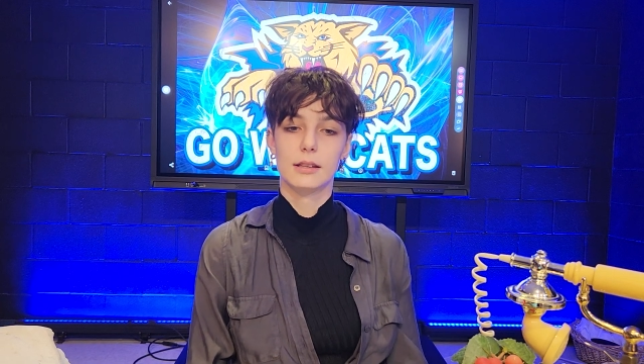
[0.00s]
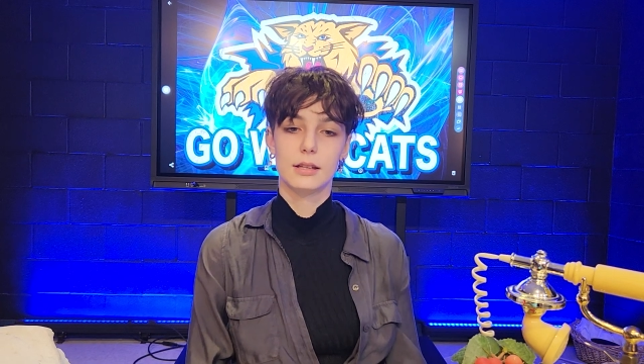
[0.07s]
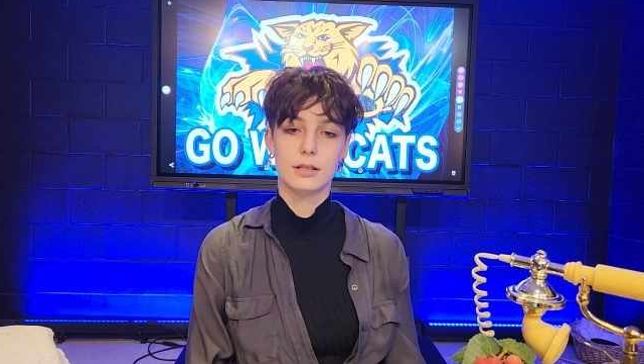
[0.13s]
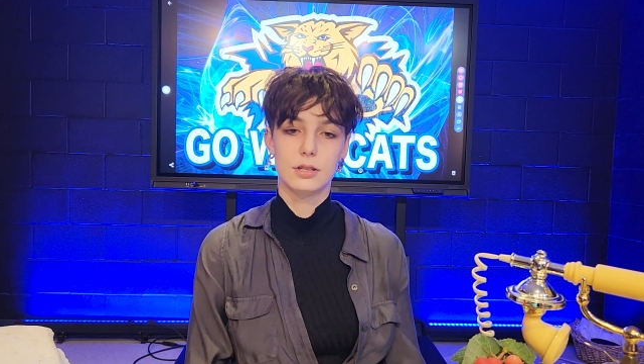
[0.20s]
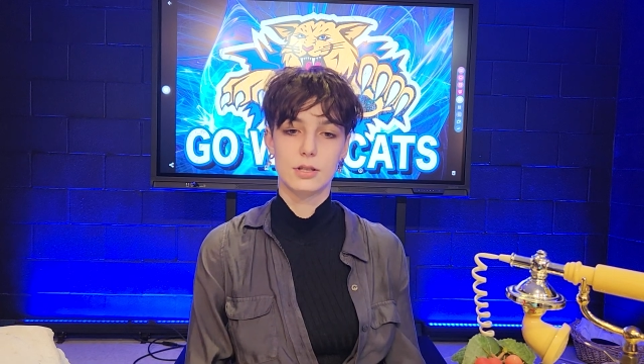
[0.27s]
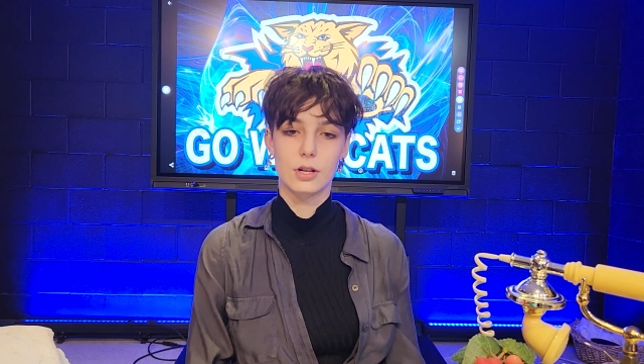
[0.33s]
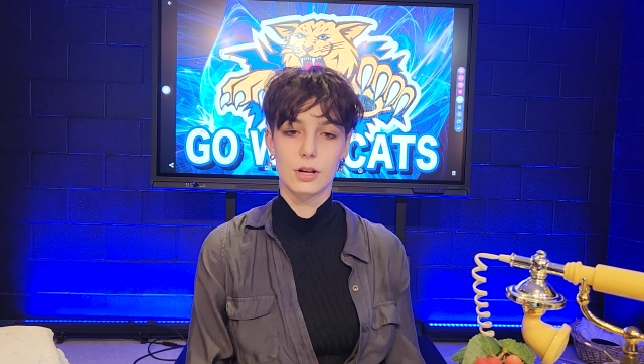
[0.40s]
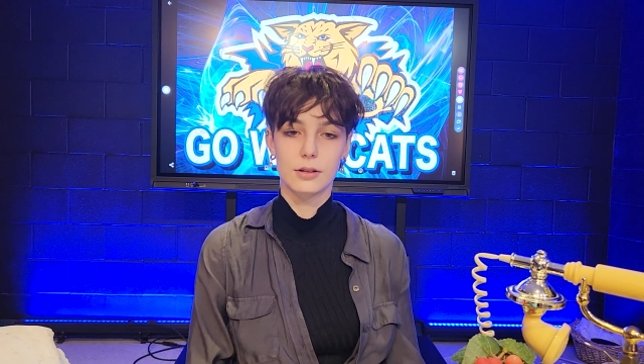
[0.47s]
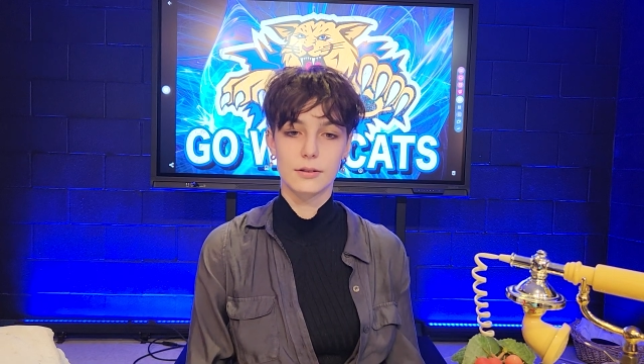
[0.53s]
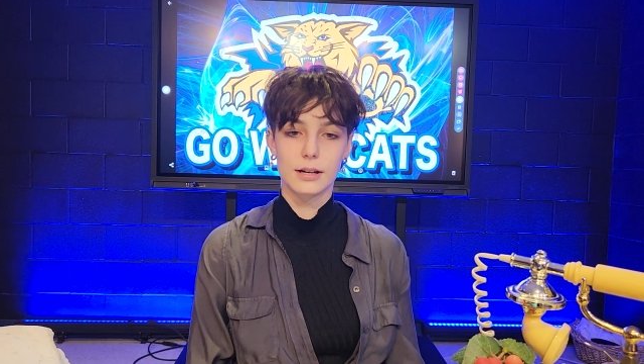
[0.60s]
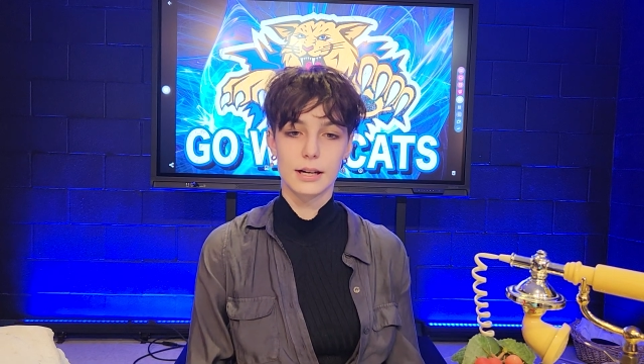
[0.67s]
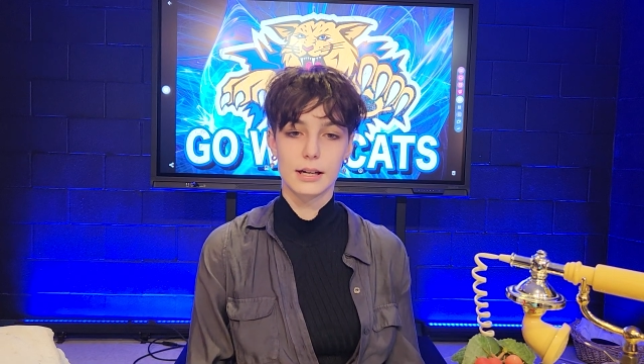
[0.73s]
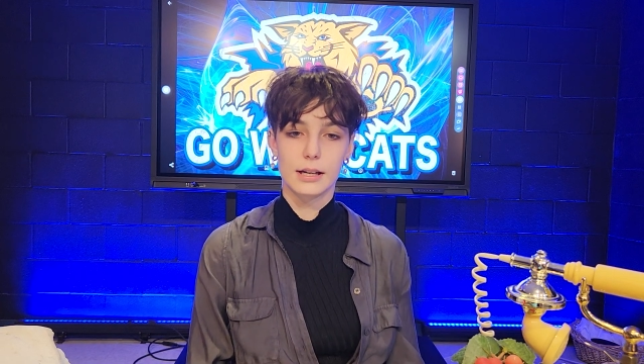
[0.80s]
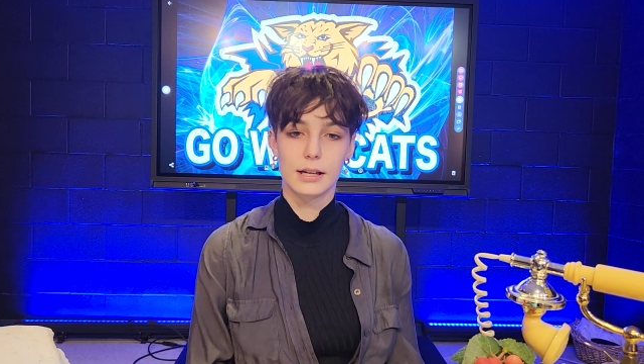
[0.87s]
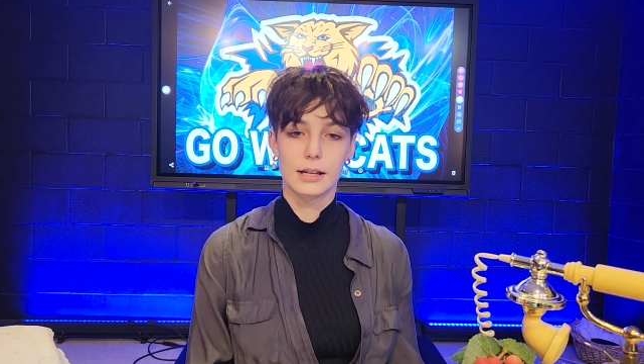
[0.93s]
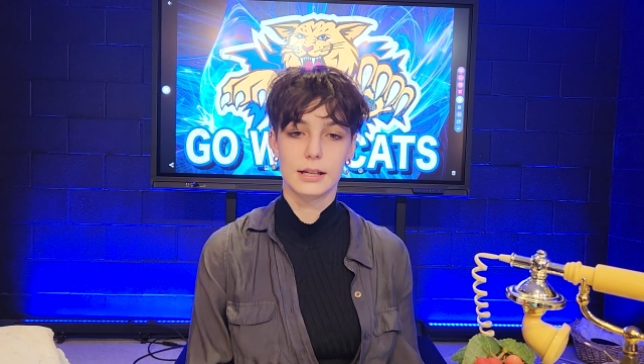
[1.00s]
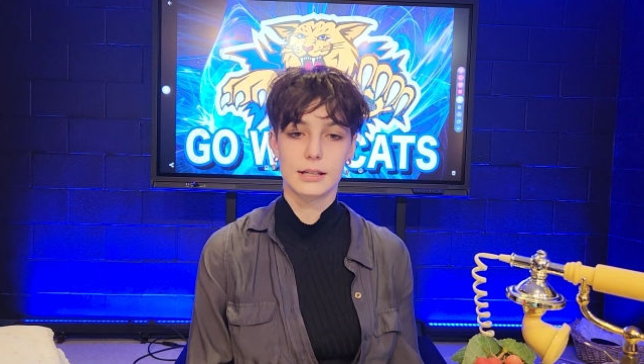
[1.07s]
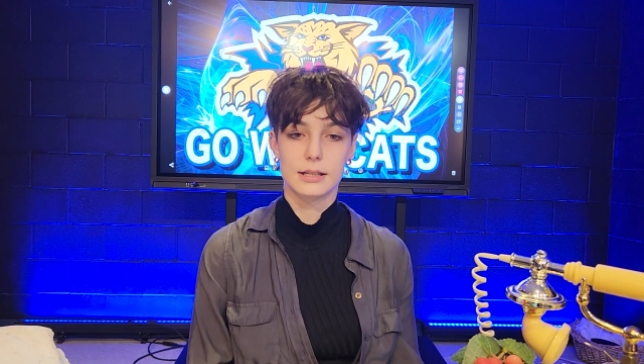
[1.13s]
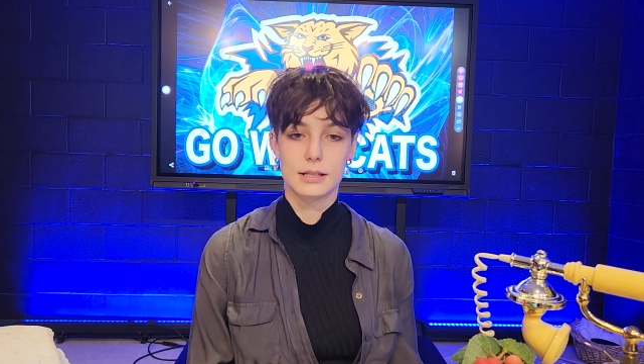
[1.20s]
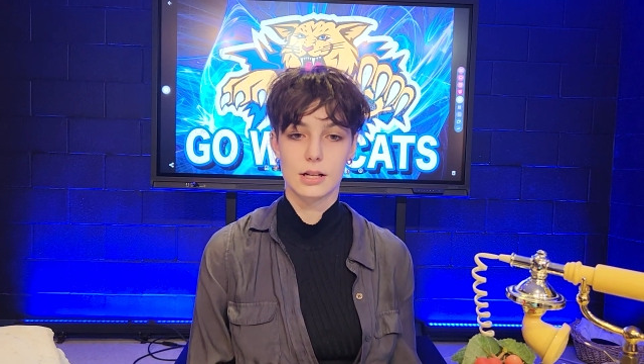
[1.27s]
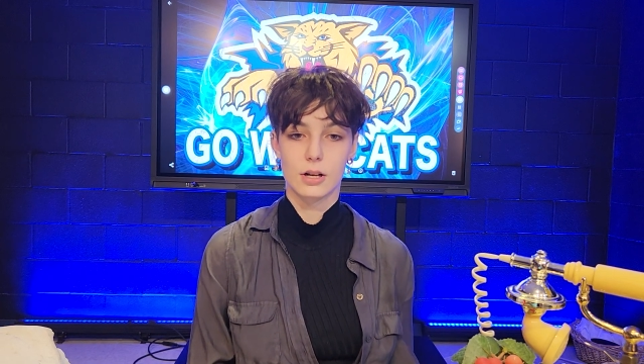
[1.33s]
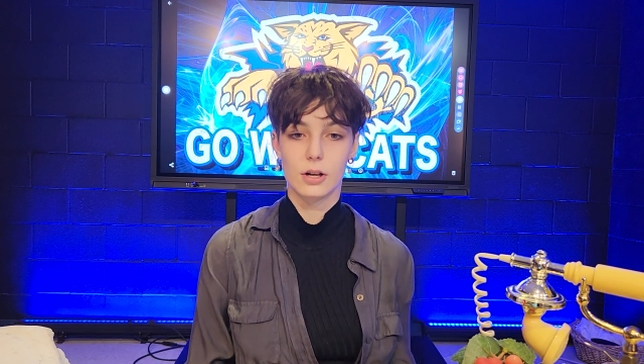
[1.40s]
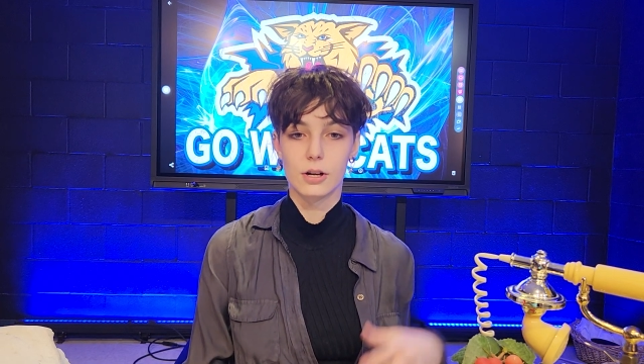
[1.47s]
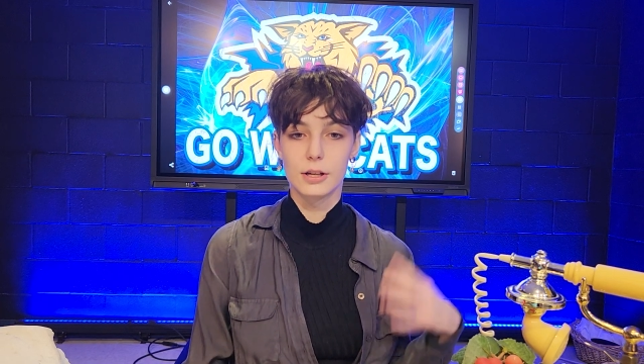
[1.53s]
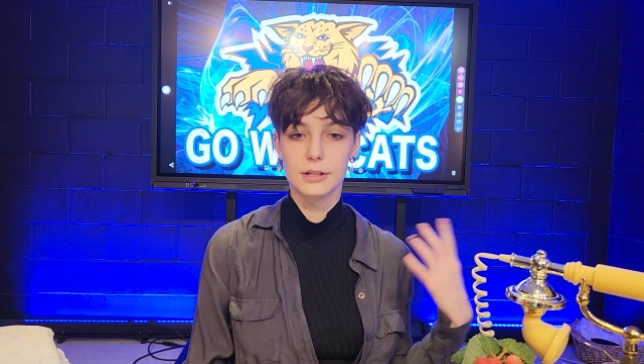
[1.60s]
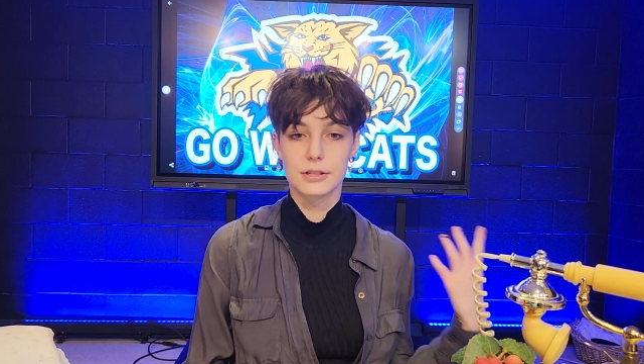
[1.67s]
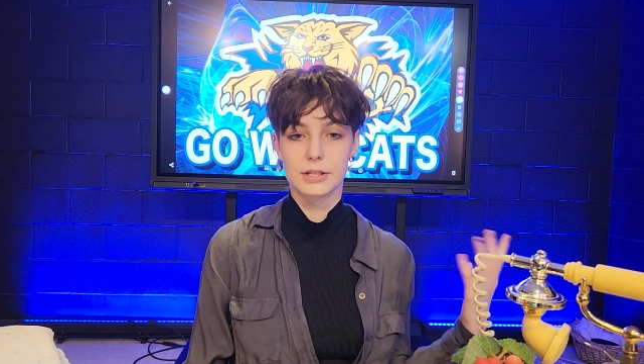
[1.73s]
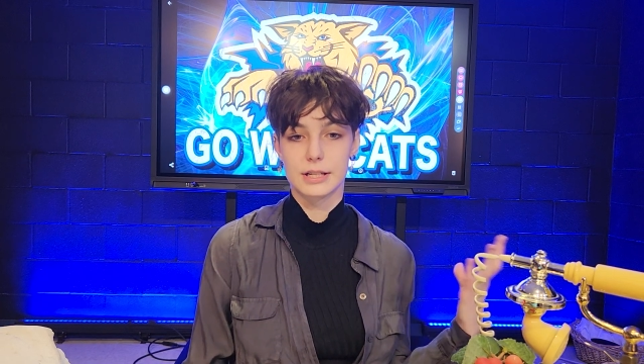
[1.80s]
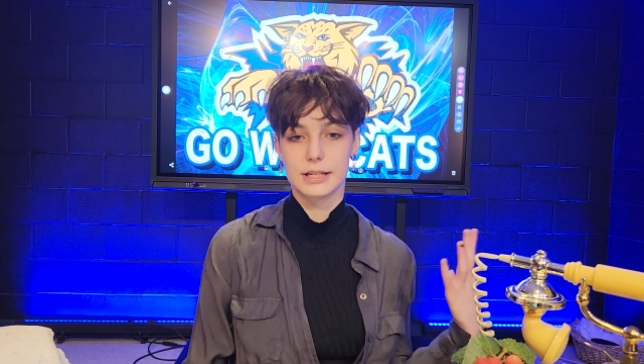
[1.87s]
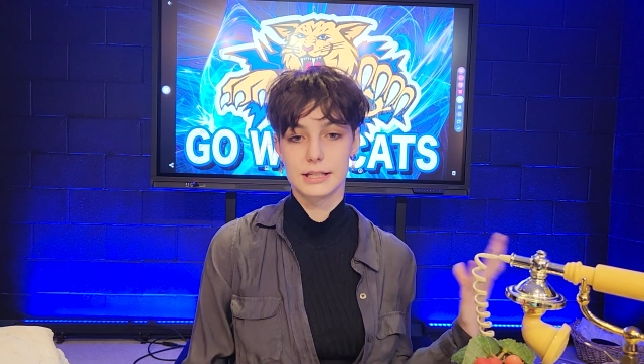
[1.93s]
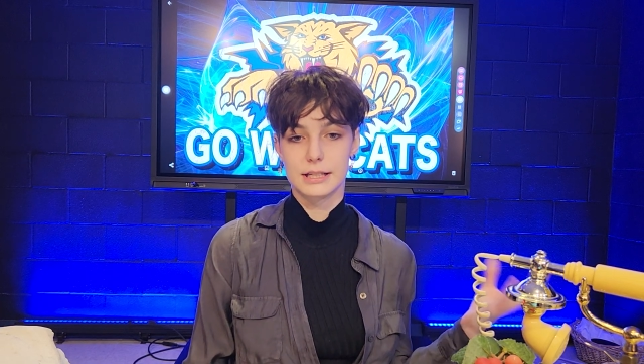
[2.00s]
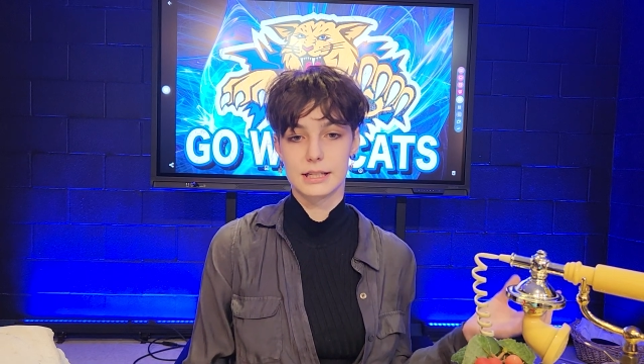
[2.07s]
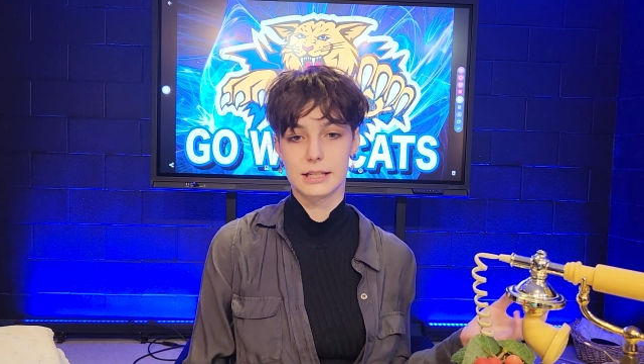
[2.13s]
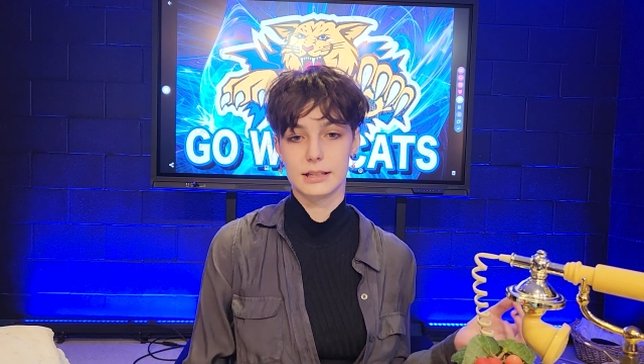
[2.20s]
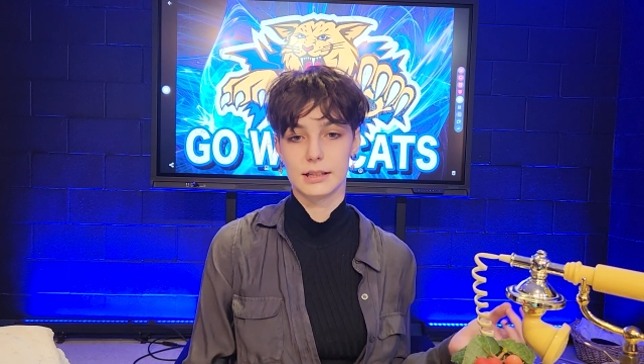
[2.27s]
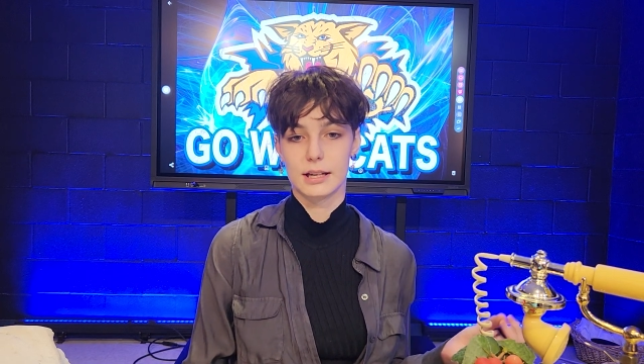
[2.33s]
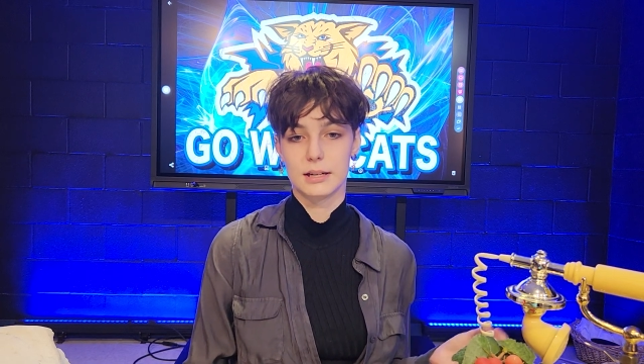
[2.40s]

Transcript: The genre is alt indie,